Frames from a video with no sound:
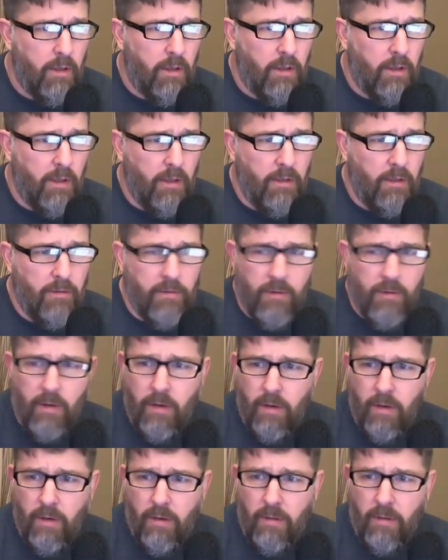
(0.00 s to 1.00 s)
It
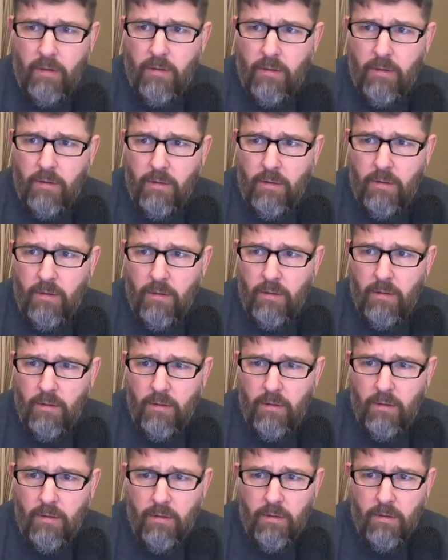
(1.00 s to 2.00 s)

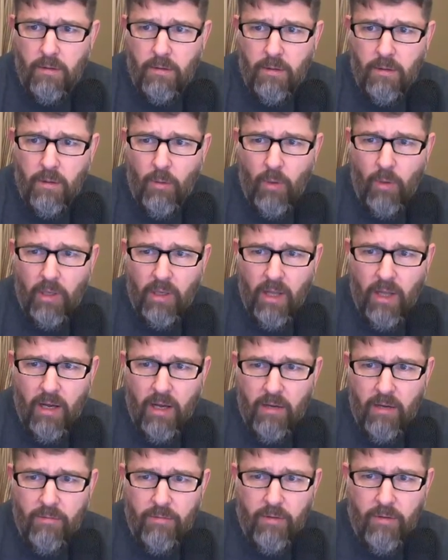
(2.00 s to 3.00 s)
went
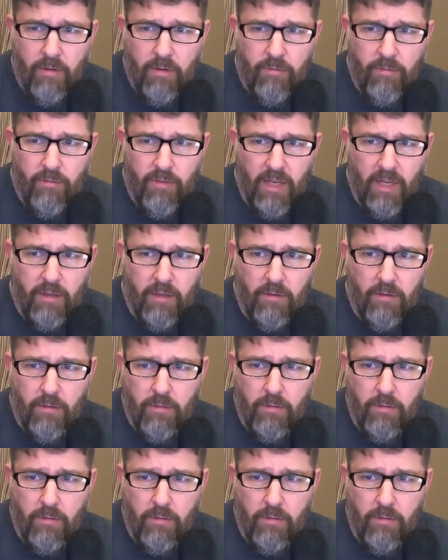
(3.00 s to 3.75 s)
live, then it flaked.